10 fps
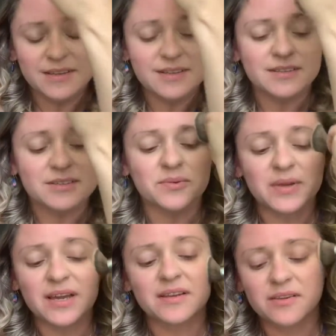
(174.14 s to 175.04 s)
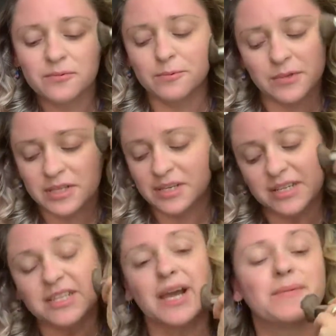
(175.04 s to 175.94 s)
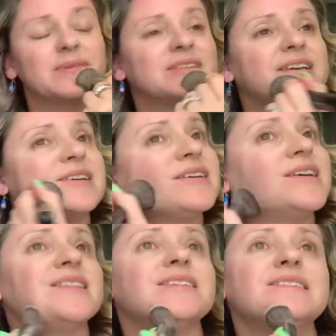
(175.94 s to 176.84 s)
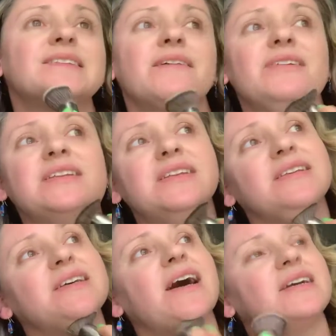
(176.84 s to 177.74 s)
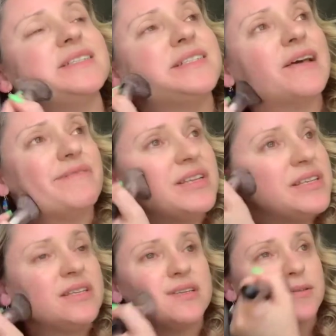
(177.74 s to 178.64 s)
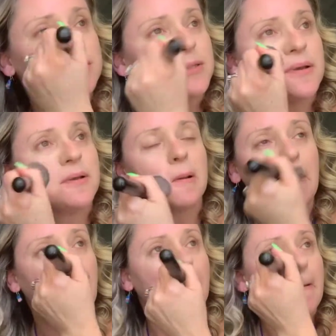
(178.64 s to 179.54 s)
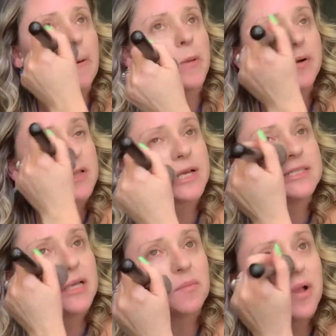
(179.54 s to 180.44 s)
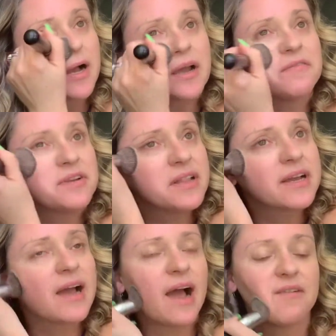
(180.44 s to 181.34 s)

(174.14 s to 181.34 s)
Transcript: So we had a really good time. It's like in the 70s, high 70s. We put like sunblock every like half